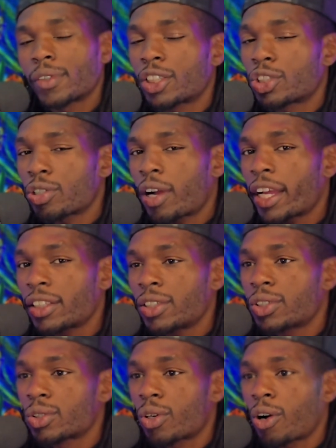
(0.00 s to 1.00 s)
try
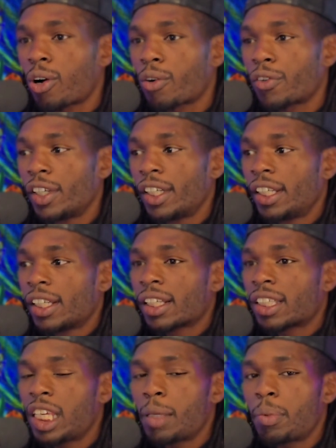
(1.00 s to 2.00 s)
to solve
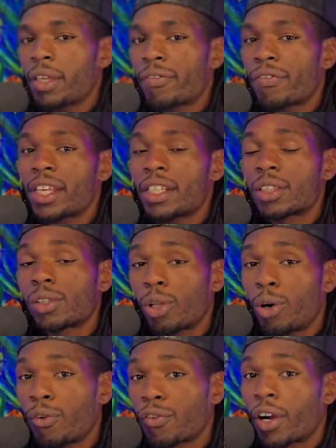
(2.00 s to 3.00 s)
keeping fees
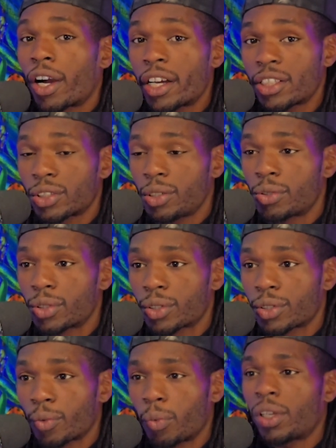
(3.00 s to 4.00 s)
low for us
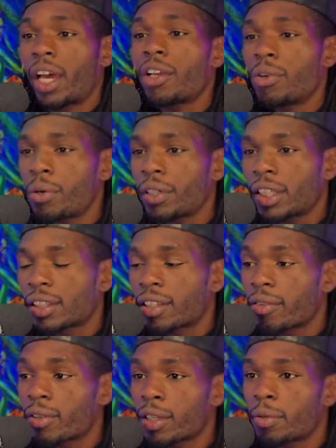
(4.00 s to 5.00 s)
users. When I go on
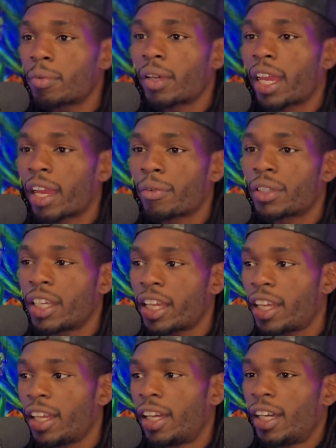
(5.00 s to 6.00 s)
Ethereum every
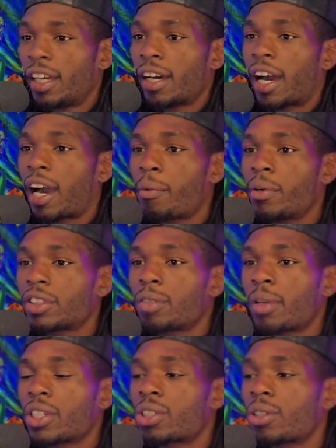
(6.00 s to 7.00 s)
day, I want to
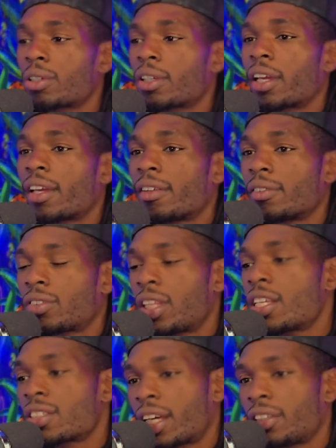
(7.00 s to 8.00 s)
make sure
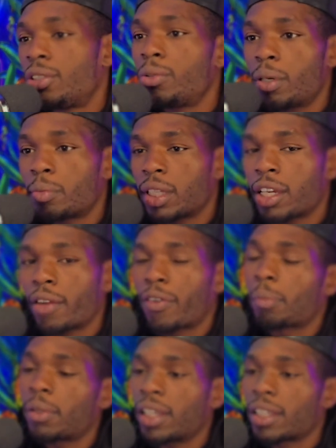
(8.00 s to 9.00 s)
things I do up there, if
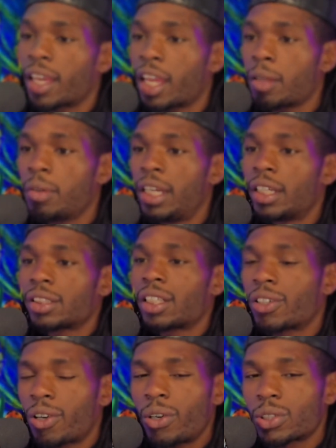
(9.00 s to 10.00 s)
I play a game,
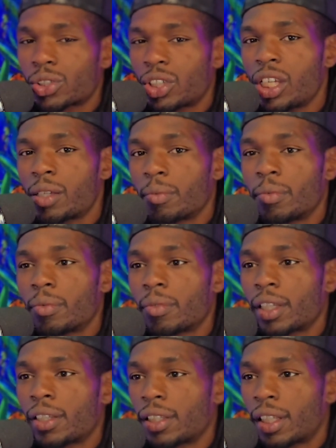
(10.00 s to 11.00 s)
that it costs cheap,
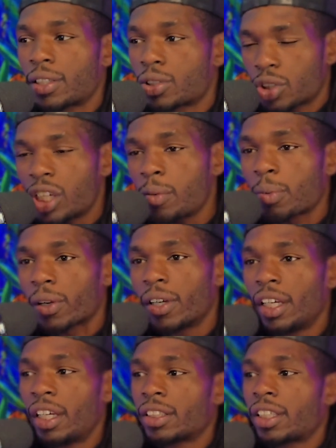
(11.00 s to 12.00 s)
that it is cheaper,
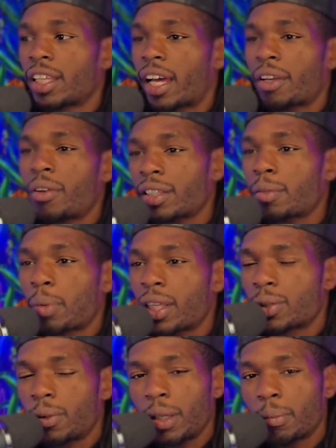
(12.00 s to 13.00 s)
that I don't have to pay
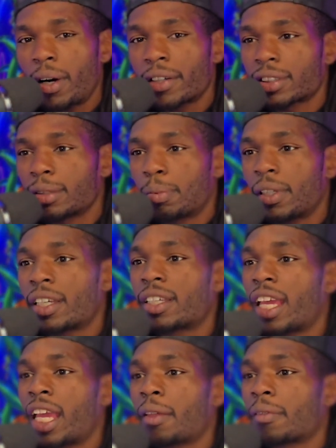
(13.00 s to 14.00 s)
$20 to play a
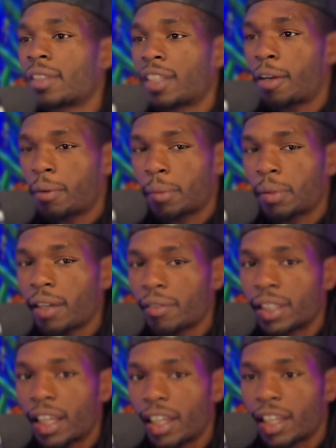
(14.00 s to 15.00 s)
game that I want to play
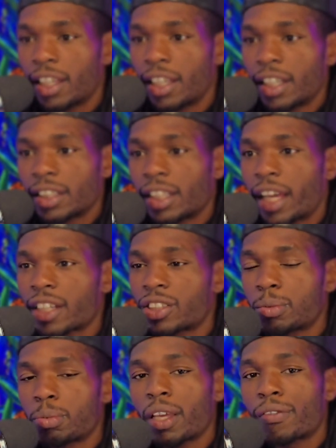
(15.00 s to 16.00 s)
every day, that I can
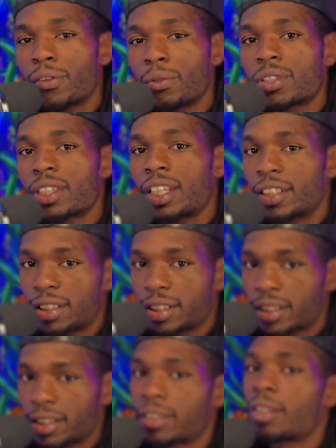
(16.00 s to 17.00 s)
just play a few
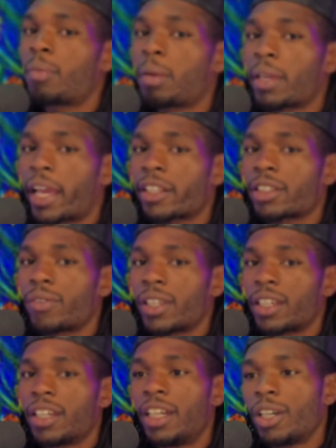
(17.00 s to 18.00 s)
cents to maybe
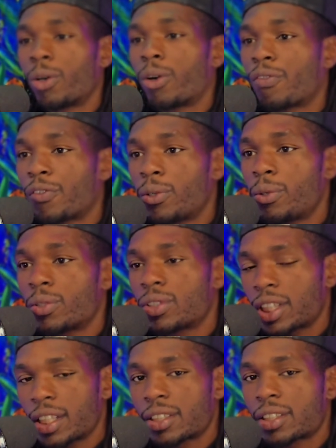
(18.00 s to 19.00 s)
activate it, or a few
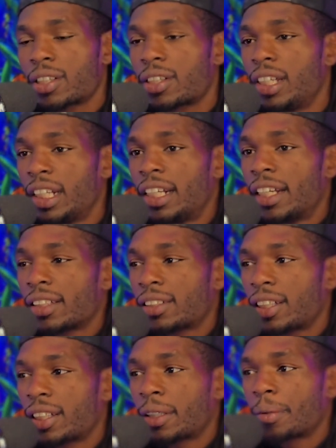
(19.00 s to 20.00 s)
cents to
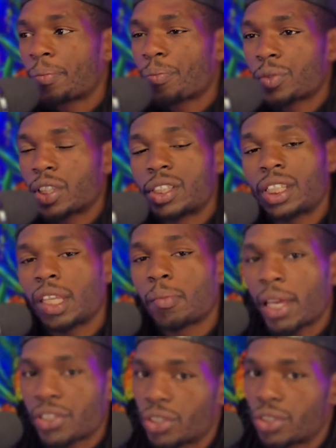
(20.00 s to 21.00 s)
send a
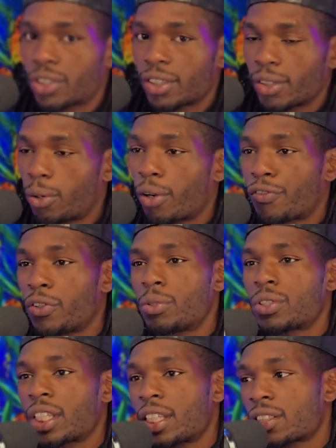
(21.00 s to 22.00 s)
message, or a few
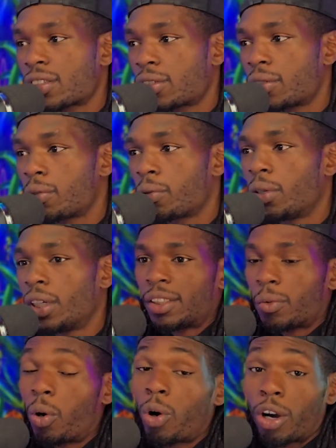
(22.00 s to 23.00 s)
cents
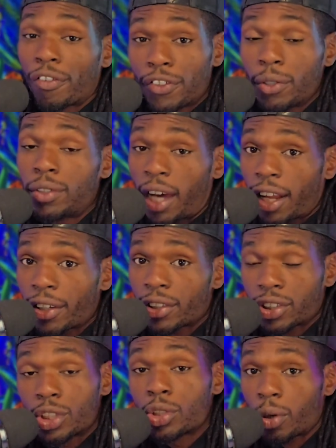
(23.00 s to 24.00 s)
a few
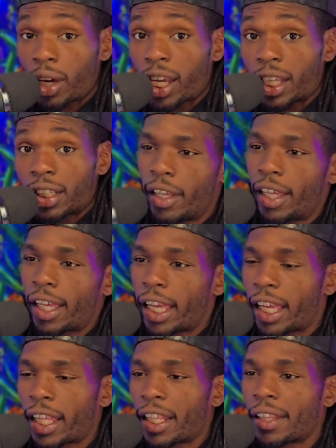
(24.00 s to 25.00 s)
dollars to trade.
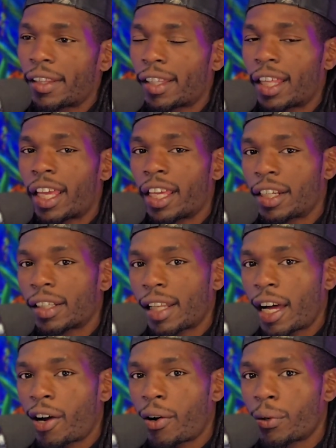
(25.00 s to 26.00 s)
And it
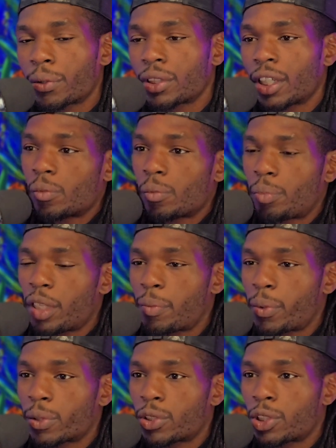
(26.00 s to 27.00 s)
allows
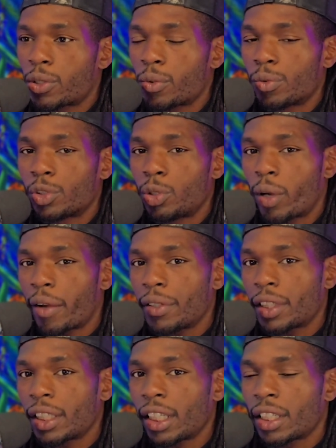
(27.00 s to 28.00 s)
people to do
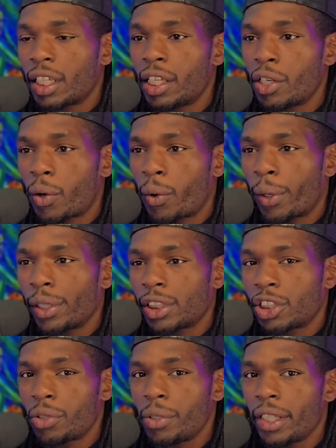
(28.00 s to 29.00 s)
everything they need
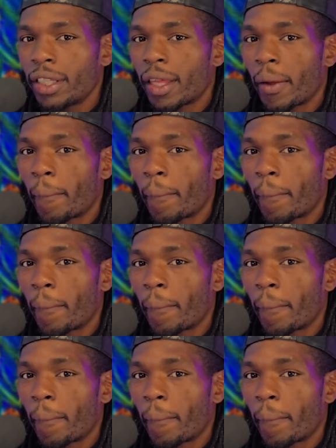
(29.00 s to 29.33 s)
onto it,